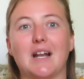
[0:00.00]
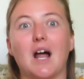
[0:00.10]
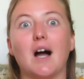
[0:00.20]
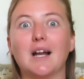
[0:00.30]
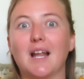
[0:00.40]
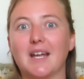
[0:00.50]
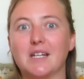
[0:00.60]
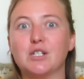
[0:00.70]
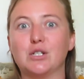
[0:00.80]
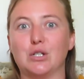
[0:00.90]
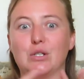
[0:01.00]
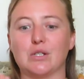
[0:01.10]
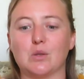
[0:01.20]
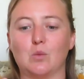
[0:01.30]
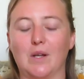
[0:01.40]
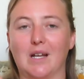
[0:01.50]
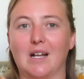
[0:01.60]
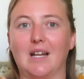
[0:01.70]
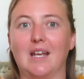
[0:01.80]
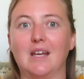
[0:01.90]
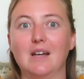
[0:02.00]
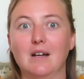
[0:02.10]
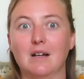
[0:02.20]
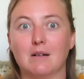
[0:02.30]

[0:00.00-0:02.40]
and I like to do this weekly,